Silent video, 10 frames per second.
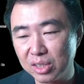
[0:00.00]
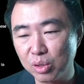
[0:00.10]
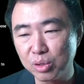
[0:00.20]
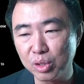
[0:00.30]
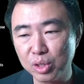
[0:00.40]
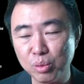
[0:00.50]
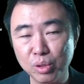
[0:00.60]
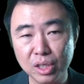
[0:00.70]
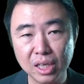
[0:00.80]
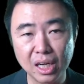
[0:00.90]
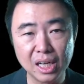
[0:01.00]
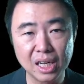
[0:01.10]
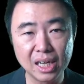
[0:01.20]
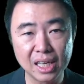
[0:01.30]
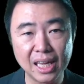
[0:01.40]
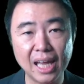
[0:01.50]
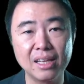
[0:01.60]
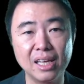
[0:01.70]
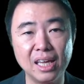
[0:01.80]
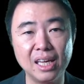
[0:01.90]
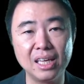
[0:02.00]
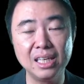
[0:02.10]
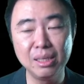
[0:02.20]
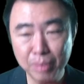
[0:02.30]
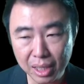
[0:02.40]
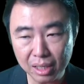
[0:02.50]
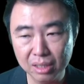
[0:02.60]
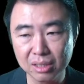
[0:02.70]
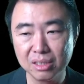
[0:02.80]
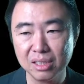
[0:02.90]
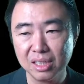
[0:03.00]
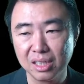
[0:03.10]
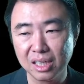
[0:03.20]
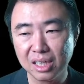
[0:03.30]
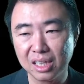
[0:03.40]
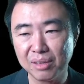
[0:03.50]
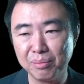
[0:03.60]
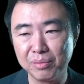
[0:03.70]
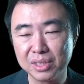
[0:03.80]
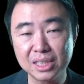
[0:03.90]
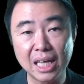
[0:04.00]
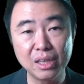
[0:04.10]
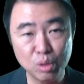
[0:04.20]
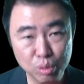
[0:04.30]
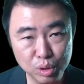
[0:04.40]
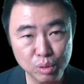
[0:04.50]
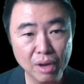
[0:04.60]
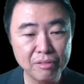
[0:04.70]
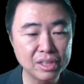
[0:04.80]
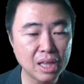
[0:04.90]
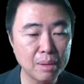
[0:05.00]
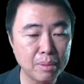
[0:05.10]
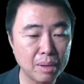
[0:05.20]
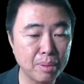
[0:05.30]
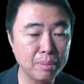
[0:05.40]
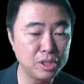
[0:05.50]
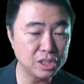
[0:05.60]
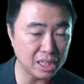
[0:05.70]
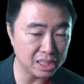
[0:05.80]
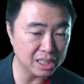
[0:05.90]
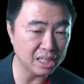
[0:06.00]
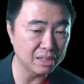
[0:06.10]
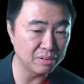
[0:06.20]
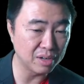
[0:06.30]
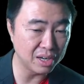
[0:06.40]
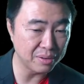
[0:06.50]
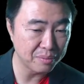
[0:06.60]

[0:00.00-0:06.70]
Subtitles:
So you would get a email sent to you every time I publish anything, right?